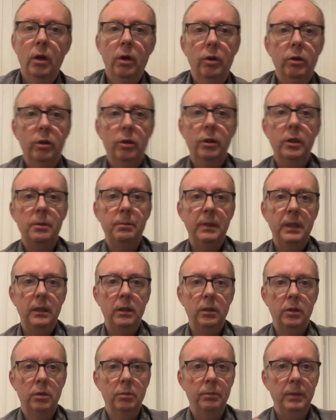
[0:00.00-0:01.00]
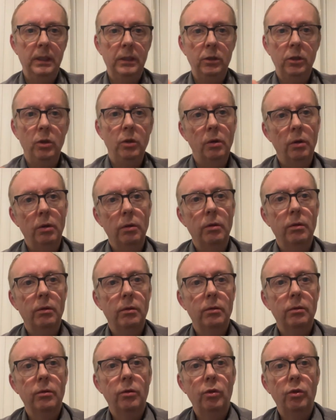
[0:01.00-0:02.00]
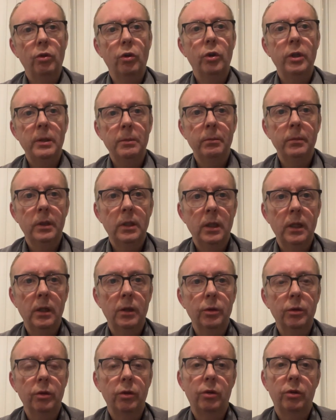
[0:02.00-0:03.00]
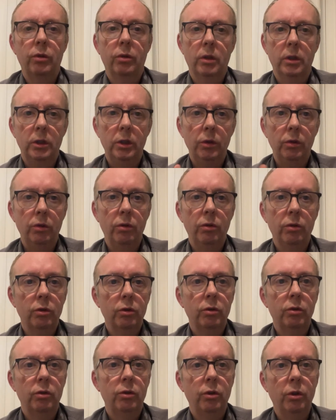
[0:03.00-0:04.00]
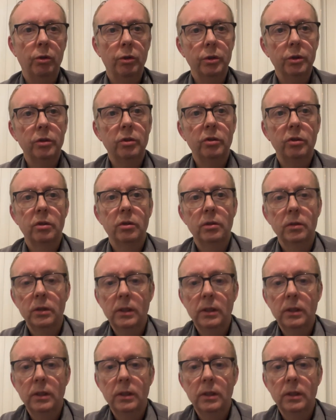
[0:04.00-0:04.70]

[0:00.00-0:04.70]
or can mean you saw him close and you talked.